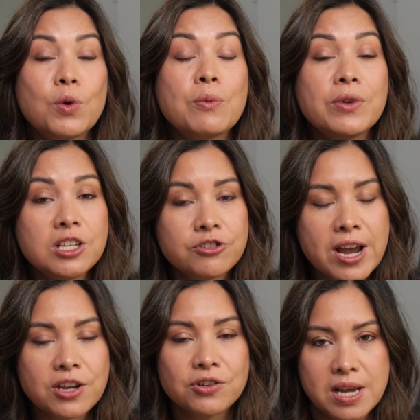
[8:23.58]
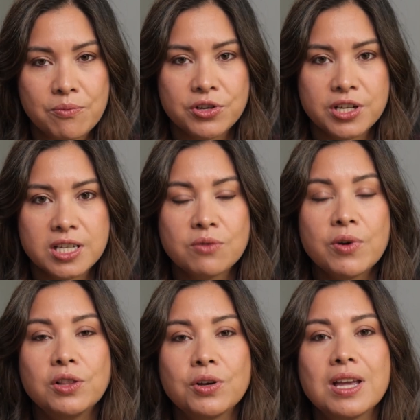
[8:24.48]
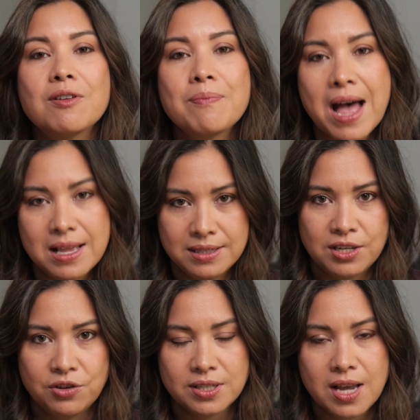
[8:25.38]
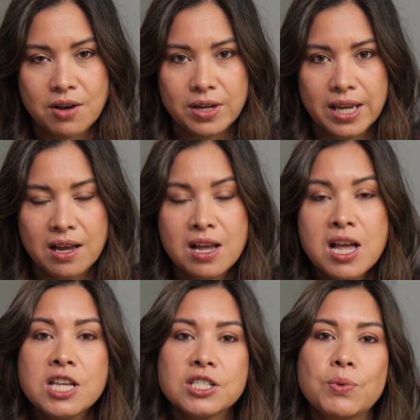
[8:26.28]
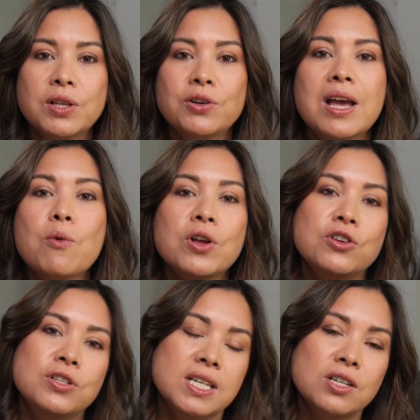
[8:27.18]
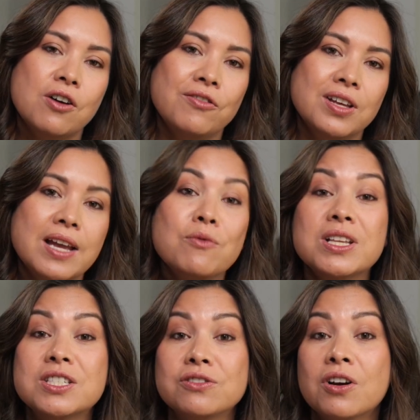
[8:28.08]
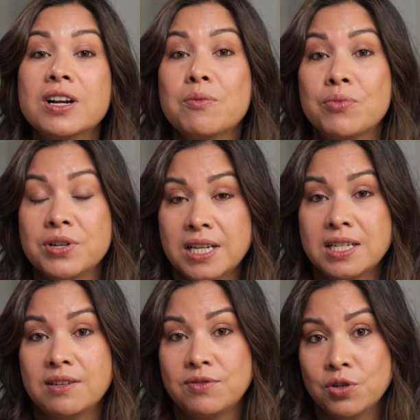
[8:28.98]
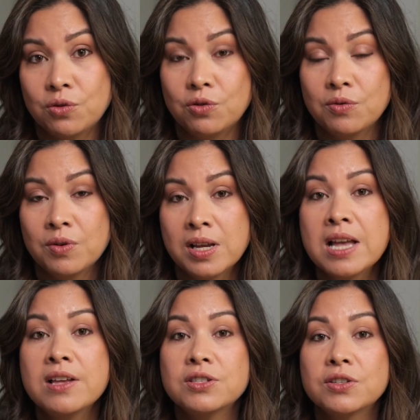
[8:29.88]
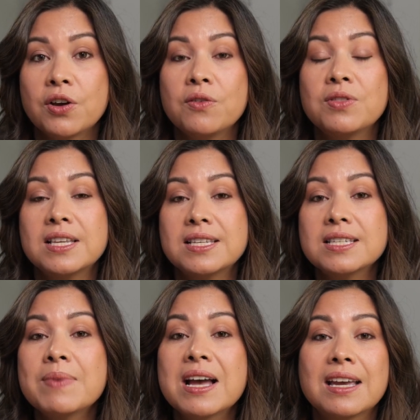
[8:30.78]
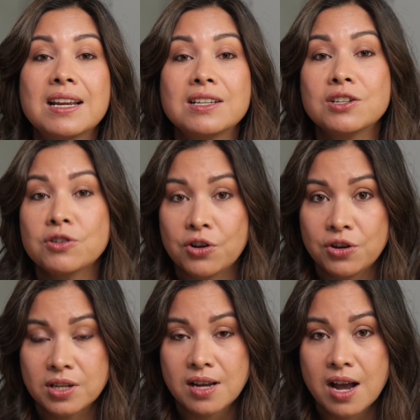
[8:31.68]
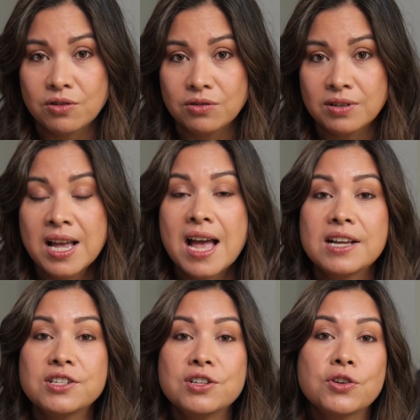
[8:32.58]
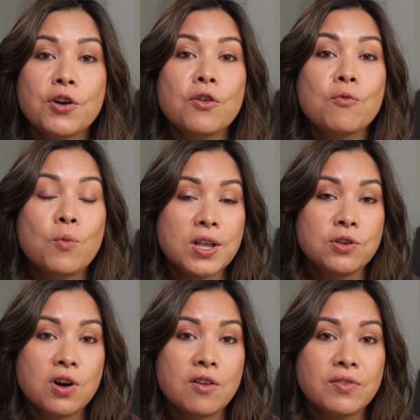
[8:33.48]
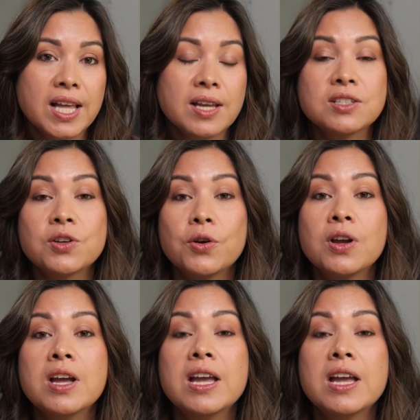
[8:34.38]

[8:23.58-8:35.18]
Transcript: When we track your temperatures, we're looking for patterns in your cycle here. So we're looking at when you did ovulate. It's not a predictive tool. So this is about getting to know your cycle and to know when you ovulate. So